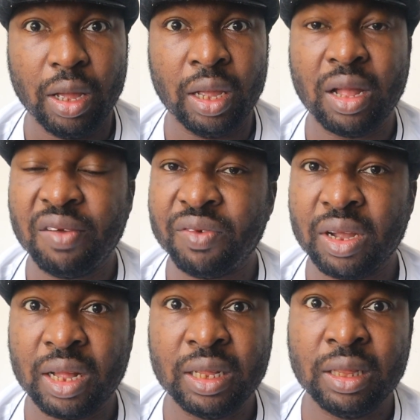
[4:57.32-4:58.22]
In
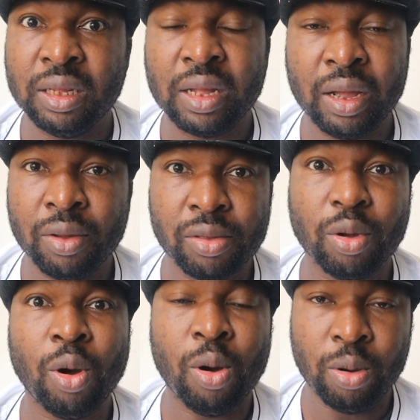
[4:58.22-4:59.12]
Africa, they deny us
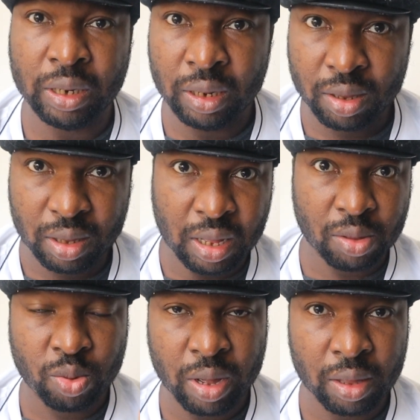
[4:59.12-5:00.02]
all this.
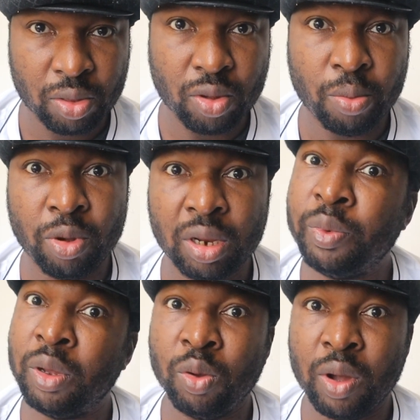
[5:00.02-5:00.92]
That's why somebody
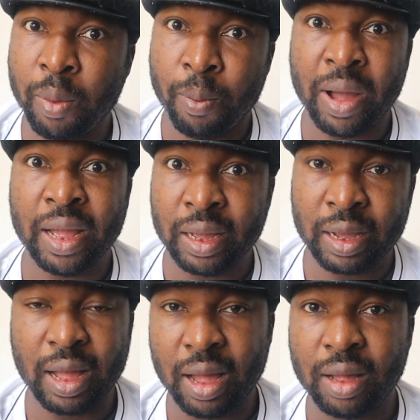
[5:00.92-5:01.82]
will go and buy a
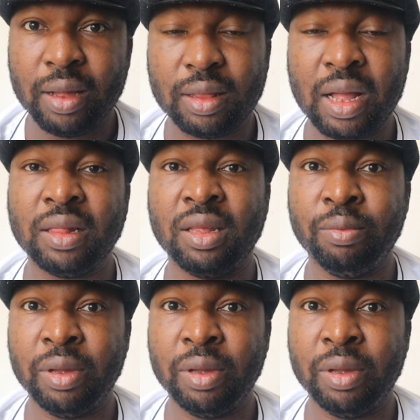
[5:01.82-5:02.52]
car, 30